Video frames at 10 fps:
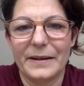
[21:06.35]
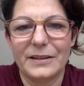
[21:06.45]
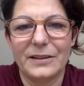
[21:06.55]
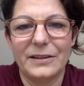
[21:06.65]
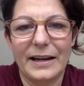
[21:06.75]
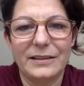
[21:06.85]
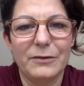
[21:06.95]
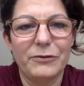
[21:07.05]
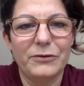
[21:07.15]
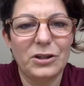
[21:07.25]

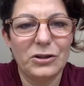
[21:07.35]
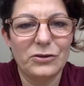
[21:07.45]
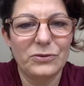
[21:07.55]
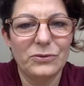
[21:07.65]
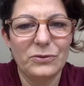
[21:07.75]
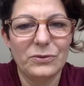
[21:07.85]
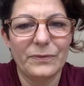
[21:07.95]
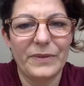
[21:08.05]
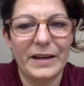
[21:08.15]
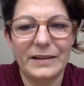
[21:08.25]
connective tissue
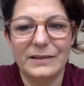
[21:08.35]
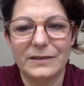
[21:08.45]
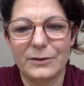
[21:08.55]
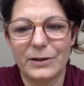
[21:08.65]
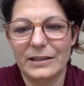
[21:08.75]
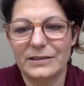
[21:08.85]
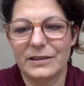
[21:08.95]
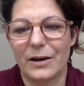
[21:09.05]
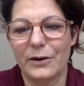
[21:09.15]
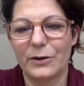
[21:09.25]
that integrates
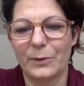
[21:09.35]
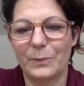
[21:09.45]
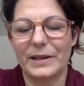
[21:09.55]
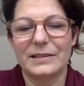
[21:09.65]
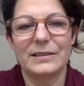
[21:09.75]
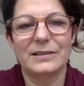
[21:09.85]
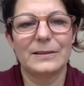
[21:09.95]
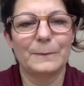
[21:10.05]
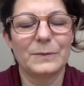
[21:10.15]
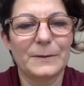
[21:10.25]
our complex
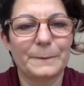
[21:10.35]
systems.